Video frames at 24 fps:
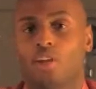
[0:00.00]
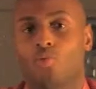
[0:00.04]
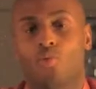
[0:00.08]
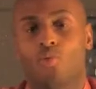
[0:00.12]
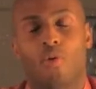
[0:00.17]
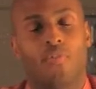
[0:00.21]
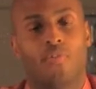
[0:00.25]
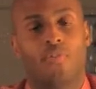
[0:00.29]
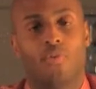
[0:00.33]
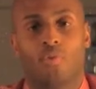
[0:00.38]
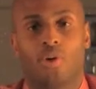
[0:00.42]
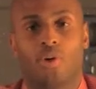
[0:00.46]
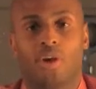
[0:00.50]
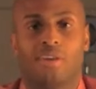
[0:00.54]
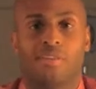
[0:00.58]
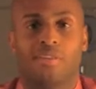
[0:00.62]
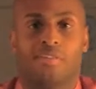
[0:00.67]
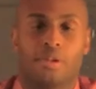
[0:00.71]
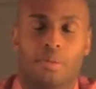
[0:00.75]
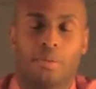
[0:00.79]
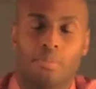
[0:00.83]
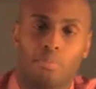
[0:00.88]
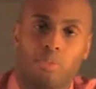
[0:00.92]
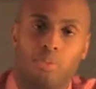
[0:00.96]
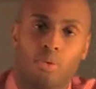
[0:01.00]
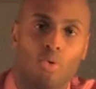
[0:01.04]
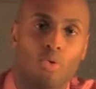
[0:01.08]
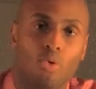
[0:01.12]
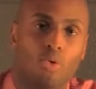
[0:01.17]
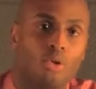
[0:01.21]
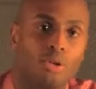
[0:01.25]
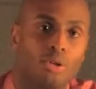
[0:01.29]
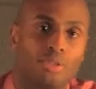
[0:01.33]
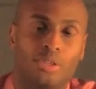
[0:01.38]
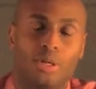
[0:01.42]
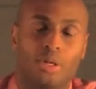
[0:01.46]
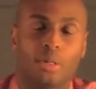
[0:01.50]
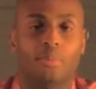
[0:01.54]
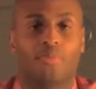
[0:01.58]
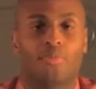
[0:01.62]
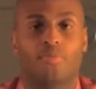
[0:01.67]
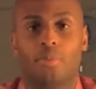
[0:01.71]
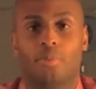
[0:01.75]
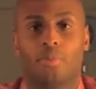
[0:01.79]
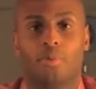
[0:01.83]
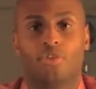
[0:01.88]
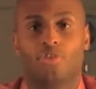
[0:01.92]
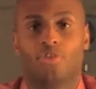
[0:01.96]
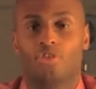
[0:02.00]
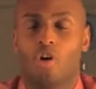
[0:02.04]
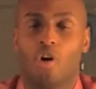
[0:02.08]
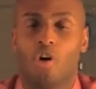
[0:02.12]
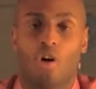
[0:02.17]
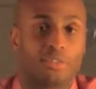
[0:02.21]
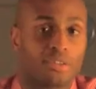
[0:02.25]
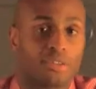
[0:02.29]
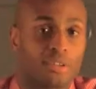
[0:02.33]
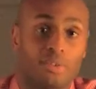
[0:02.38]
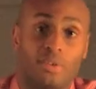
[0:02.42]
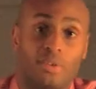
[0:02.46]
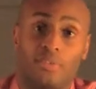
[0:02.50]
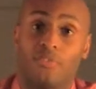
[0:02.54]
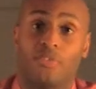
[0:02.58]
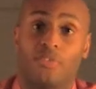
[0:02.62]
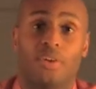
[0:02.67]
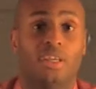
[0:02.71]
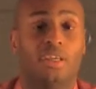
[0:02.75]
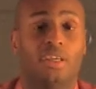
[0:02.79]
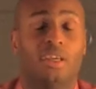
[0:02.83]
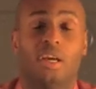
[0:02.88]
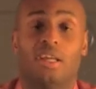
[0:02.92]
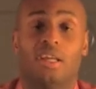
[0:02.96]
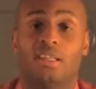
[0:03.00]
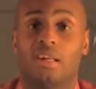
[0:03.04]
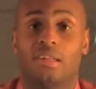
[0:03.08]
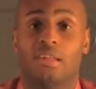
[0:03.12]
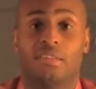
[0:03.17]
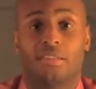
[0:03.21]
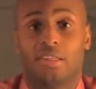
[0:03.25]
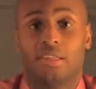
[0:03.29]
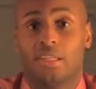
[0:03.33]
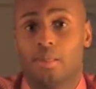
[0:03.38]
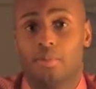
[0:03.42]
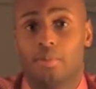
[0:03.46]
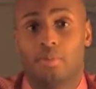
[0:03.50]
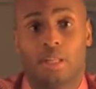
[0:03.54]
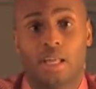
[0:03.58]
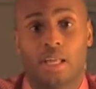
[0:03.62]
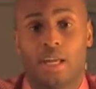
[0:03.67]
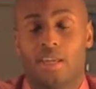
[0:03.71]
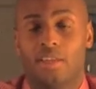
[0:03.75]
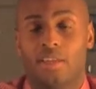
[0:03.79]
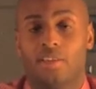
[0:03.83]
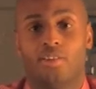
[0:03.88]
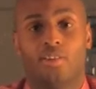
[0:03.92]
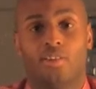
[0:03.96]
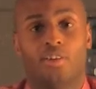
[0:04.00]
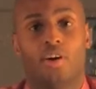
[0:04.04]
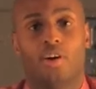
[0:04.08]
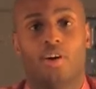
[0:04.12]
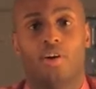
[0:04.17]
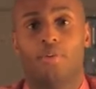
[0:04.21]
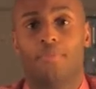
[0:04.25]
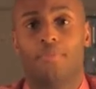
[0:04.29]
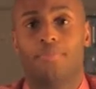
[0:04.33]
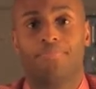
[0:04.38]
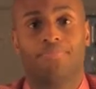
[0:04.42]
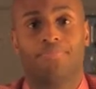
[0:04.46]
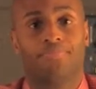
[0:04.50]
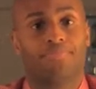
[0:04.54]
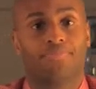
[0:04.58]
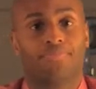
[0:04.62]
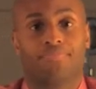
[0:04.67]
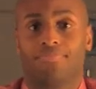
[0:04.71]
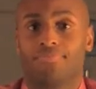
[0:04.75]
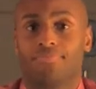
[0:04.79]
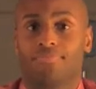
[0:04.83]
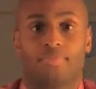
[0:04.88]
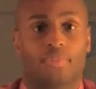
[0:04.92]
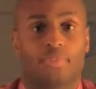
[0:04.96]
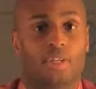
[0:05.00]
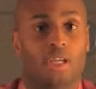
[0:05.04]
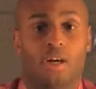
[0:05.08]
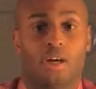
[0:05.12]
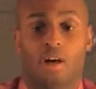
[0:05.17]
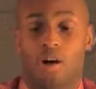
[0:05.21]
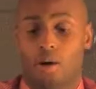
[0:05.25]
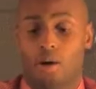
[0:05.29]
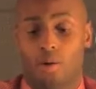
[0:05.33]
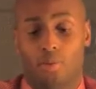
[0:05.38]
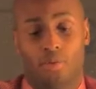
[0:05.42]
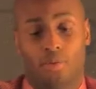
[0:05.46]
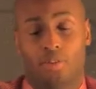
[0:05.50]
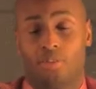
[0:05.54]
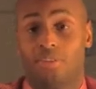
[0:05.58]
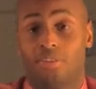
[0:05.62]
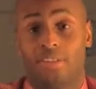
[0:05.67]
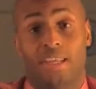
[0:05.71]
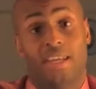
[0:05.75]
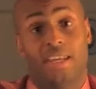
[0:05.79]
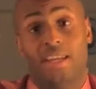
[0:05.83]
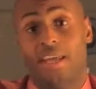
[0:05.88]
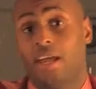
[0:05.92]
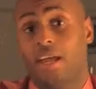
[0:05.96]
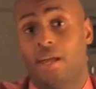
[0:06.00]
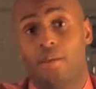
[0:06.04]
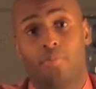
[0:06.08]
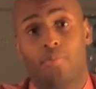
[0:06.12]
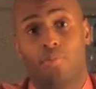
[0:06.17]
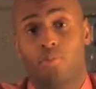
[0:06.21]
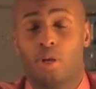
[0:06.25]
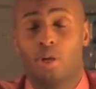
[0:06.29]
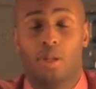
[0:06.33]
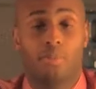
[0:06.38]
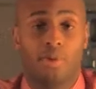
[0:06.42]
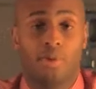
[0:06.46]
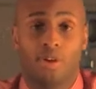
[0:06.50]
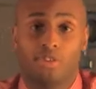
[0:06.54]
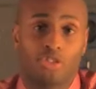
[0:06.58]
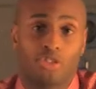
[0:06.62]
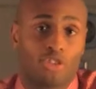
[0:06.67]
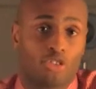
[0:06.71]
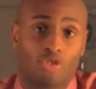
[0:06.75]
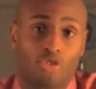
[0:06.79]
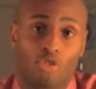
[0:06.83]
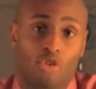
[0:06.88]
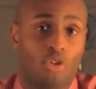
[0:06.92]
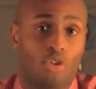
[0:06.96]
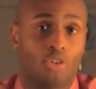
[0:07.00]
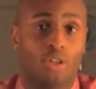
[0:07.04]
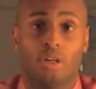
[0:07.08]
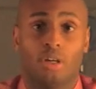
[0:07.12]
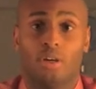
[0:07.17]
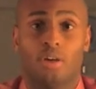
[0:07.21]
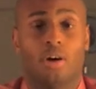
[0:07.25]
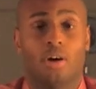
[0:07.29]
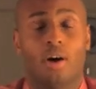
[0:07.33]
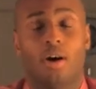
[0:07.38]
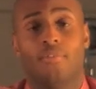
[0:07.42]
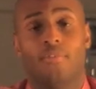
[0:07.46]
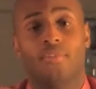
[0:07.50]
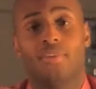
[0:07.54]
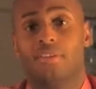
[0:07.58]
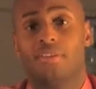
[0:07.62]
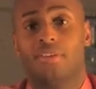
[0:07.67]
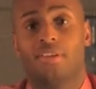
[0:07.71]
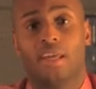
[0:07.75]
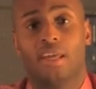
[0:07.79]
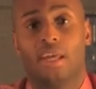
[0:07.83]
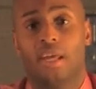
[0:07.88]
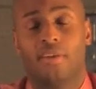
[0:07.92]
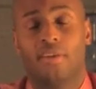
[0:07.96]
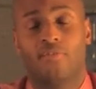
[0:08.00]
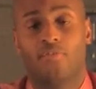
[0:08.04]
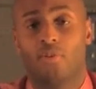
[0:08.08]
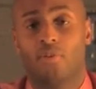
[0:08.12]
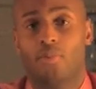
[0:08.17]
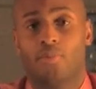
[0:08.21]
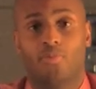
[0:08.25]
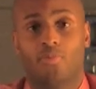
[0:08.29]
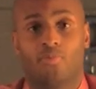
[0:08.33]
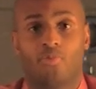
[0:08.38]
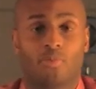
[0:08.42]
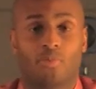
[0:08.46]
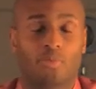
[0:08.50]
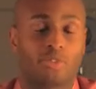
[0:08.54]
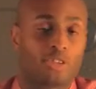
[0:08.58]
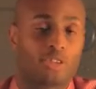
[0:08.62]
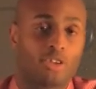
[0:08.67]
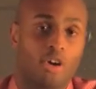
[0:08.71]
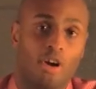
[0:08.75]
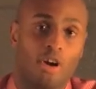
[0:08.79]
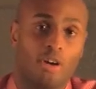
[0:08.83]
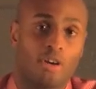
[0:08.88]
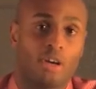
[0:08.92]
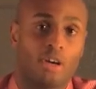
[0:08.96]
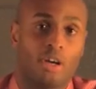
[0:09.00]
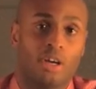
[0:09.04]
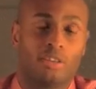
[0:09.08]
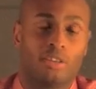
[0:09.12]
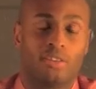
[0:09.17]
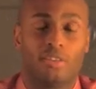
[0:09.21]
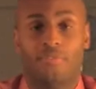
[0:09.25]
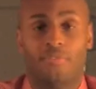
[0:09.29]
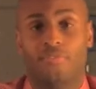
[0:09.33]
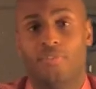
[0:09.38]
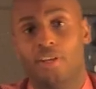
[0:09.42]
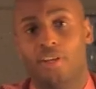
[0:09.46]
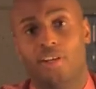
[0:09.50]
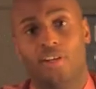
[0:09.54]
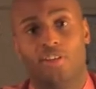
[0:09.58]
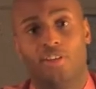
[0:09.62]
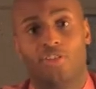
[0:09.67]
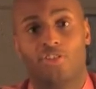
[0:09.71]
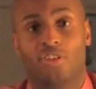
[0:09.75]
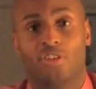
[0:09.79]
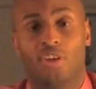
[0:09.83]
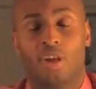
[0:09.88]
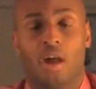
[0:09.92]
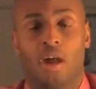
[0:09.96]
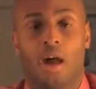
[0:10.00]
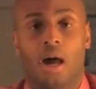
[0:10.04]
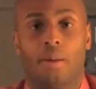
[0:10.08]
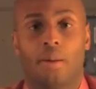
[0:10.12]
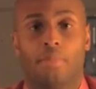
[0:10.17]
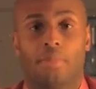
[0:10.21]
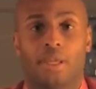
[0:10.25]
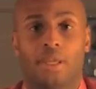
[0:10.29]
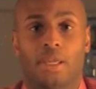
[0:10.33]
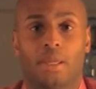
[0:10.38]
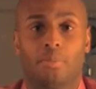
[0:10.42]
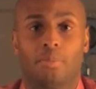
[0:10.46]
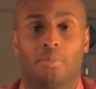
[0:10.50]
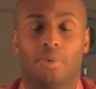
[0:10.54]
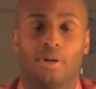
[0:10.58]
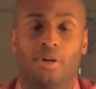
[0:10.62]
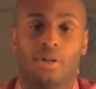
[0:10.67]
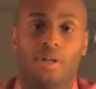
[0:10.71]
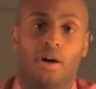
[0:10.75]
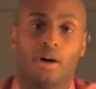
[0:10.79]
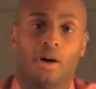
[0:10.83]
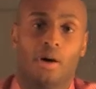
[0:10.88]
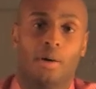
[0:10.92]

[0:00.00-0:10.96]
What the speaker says: the Wolverines and pulled them from the jaws of defeat. That seemed like, you know, State had pretty much control of this game from start to finish. I mean, but